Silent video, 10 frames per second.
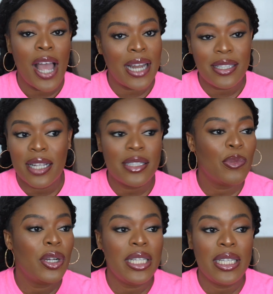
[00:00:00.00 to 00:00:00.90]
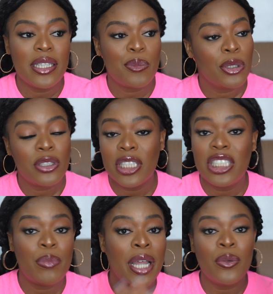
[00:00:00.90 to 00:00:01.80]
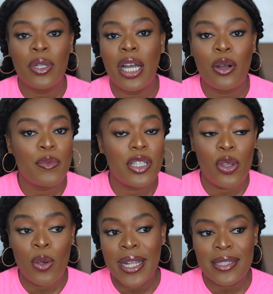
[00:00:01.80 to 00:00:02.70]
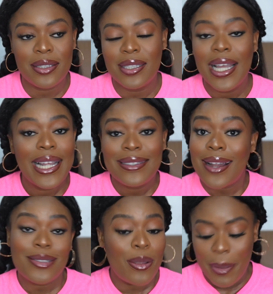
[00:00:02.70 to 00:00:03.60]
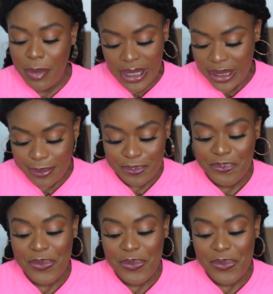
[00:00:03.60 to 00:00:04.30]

AdSense money, sponsorship, anyone that comes in USD, that's not my money.